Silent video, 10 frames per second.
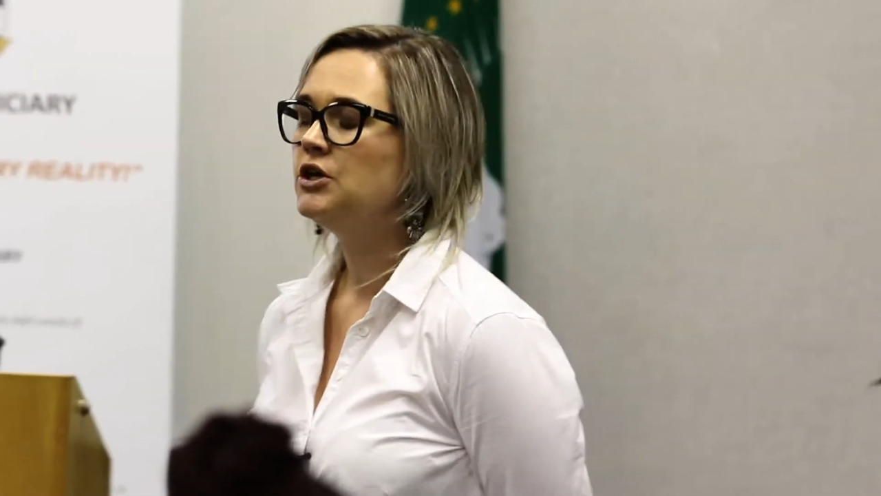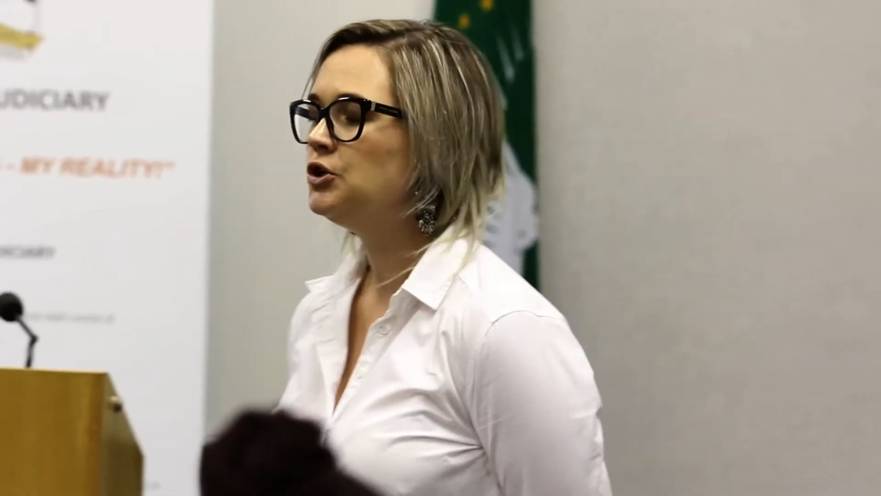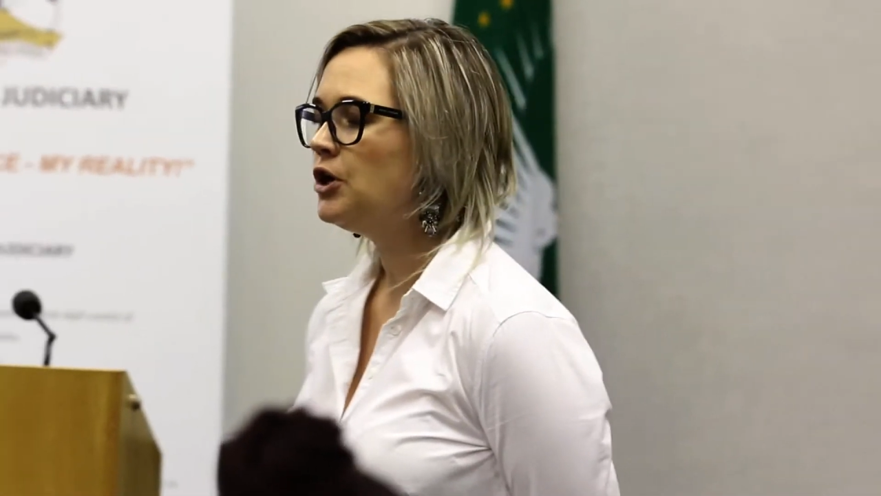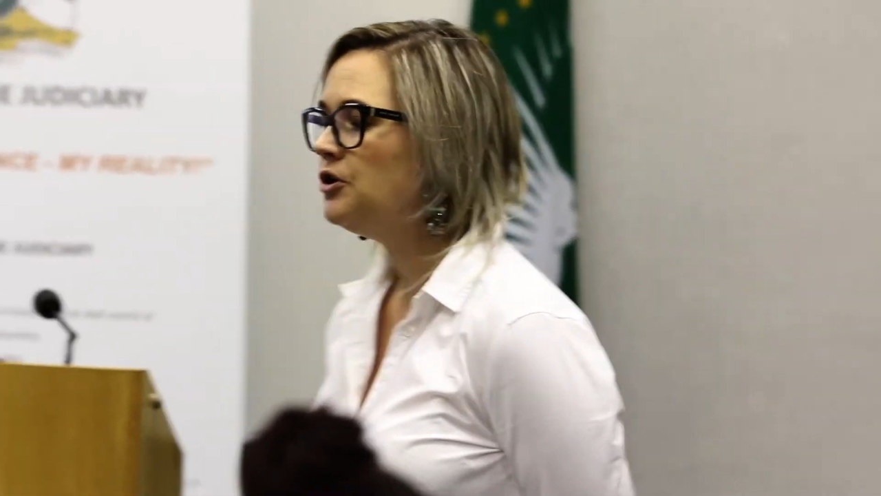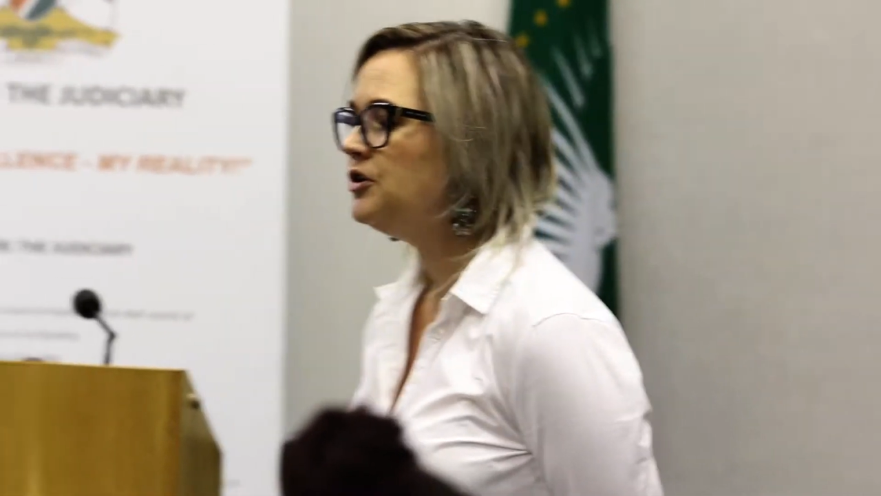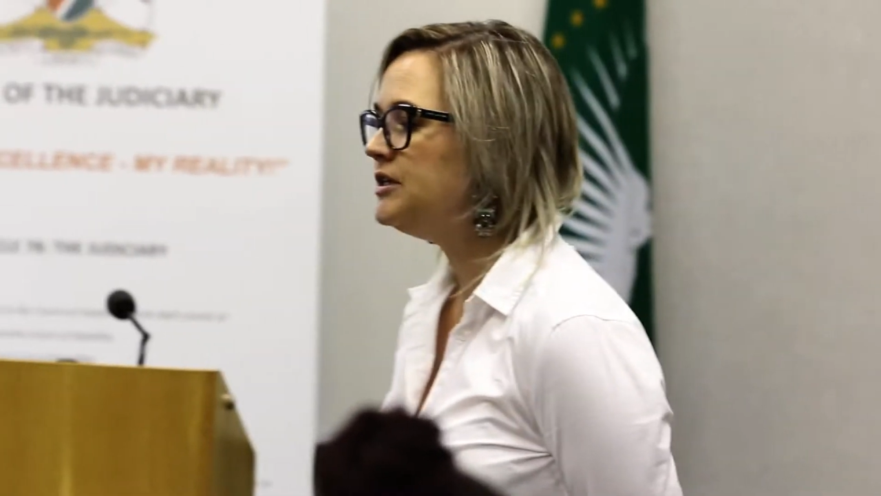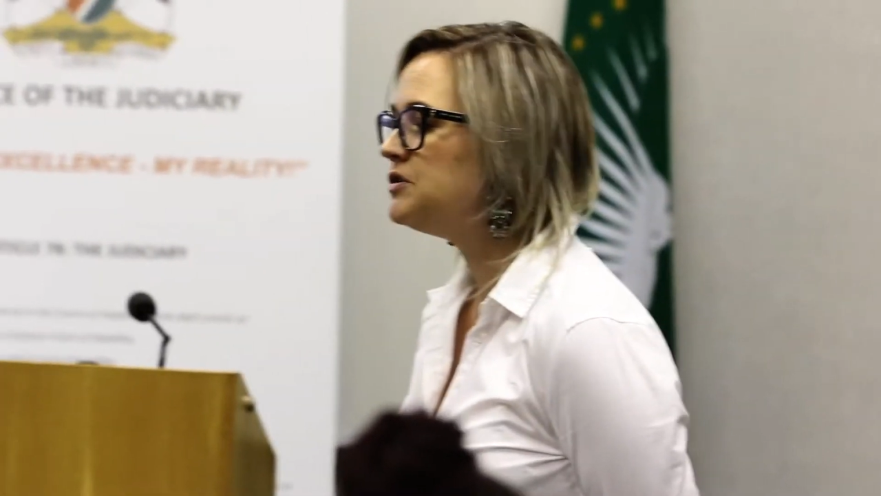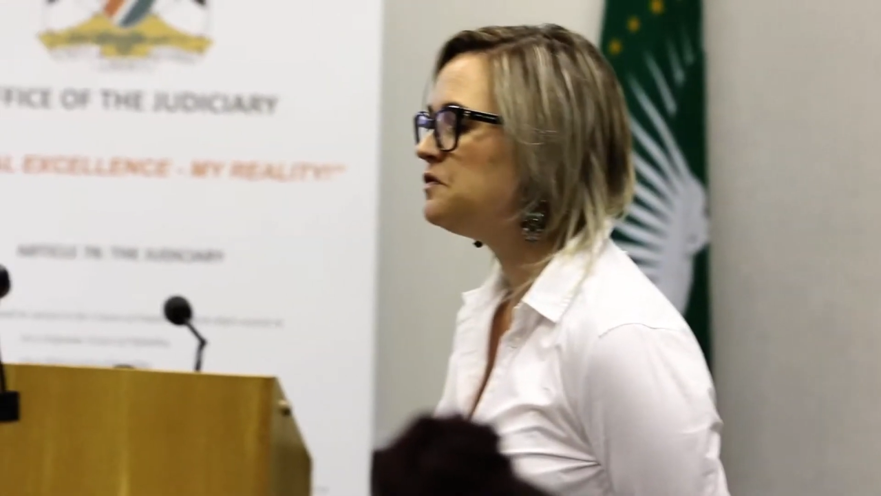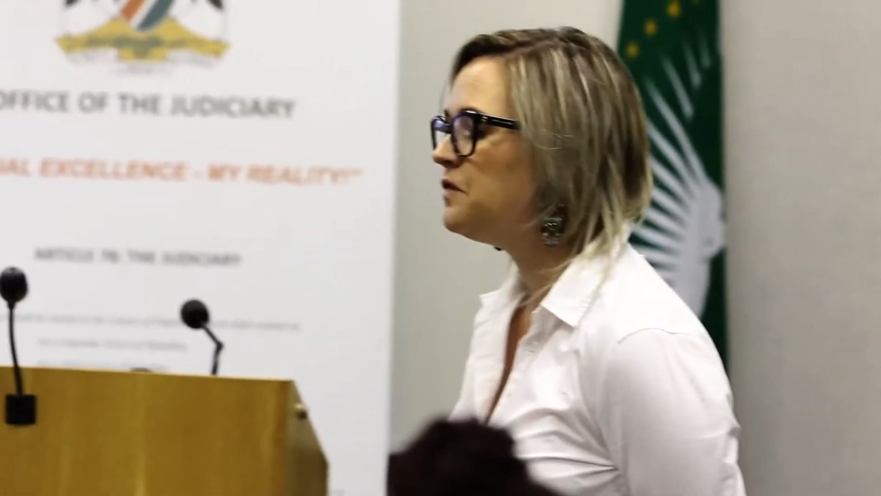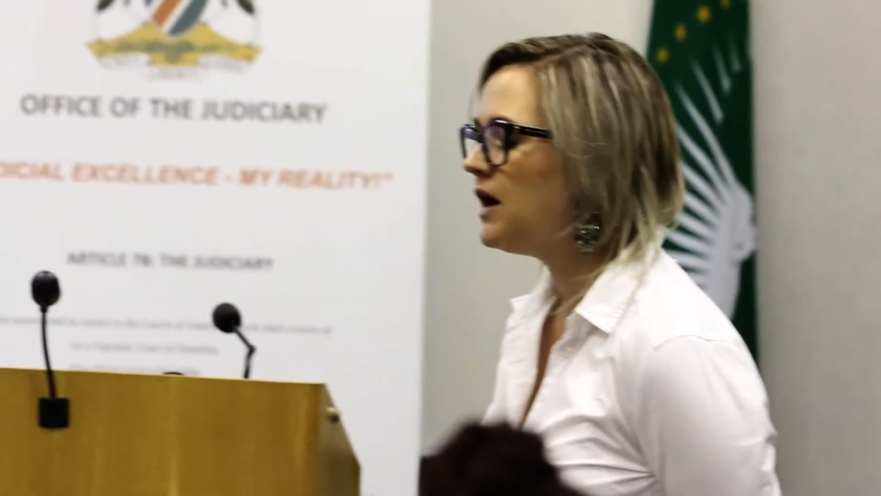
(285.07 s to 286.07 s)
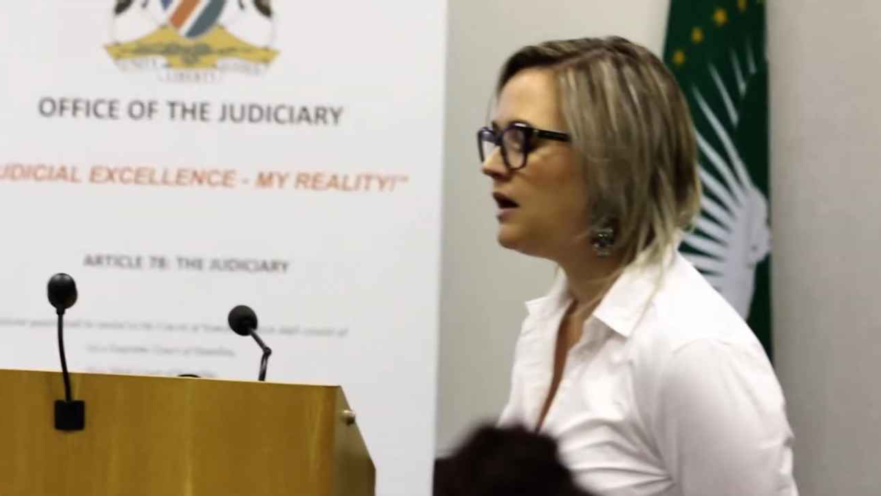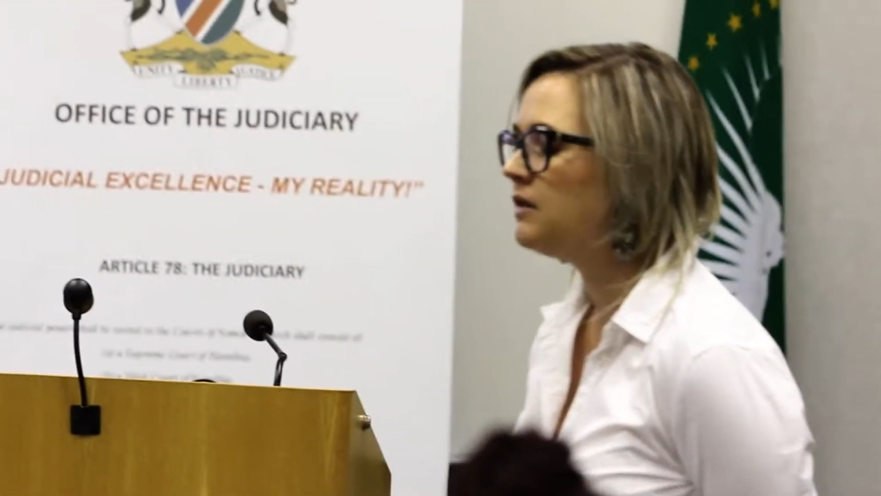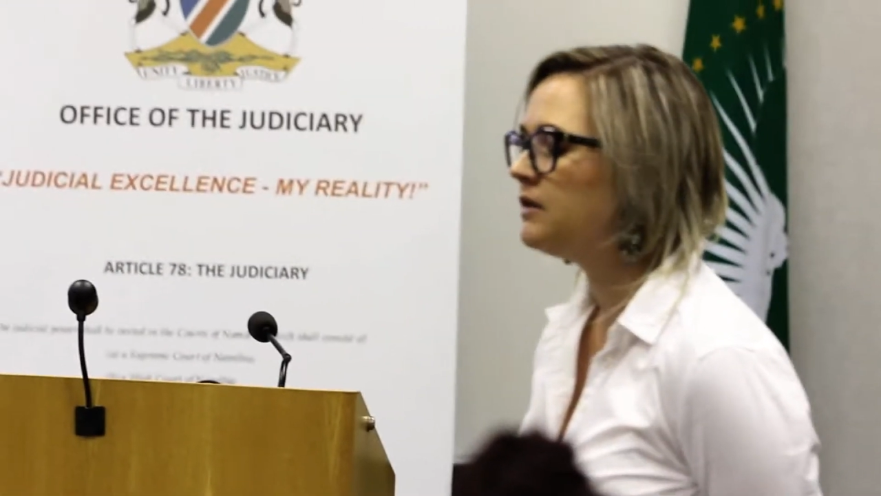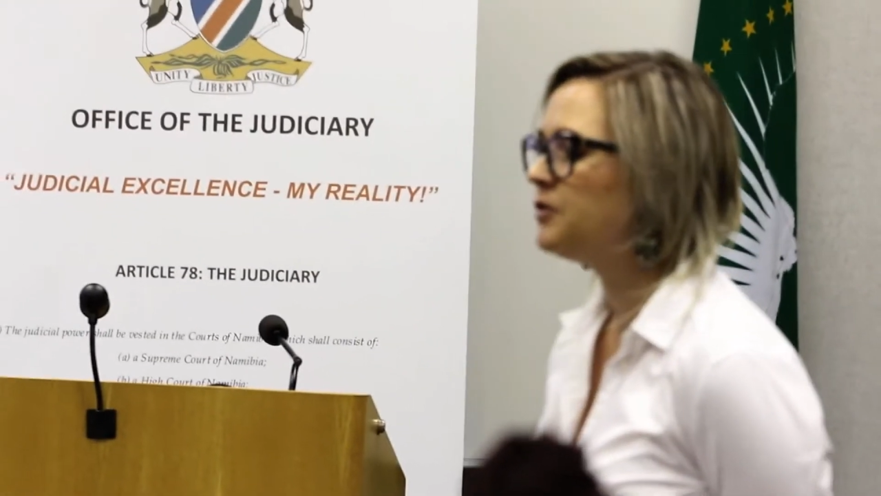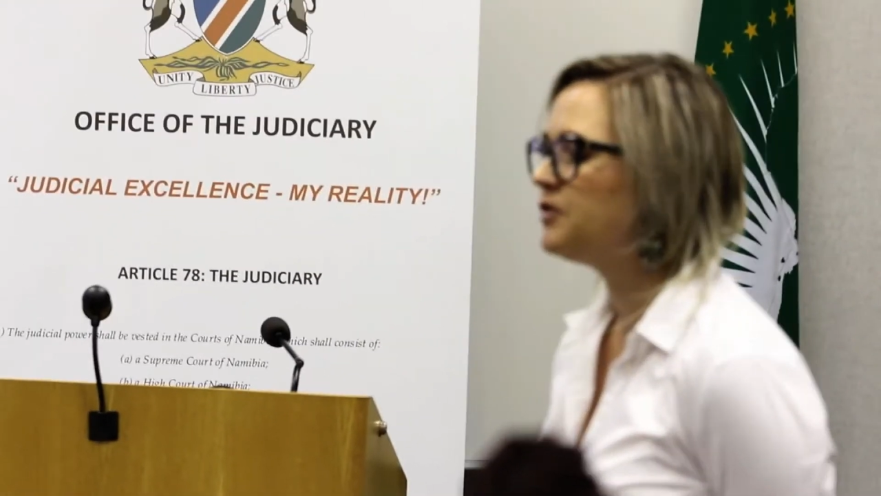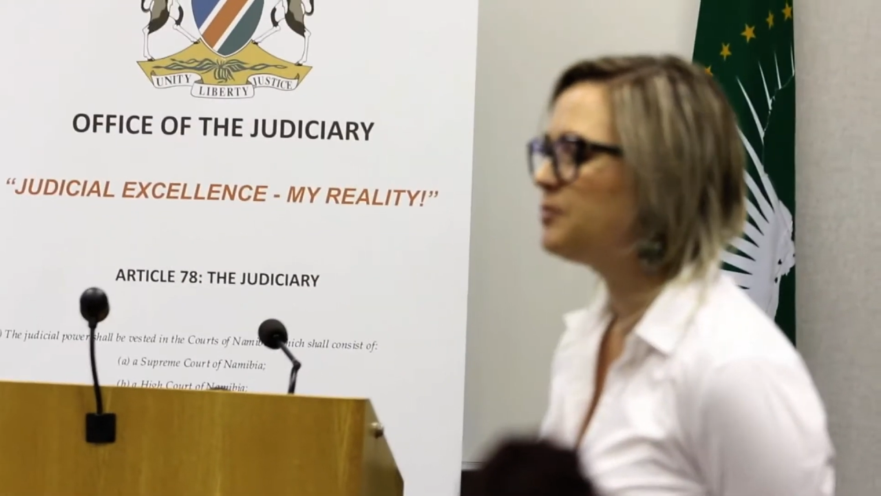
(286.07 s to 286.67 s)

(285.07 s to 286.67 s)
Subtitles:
You don't need to file with the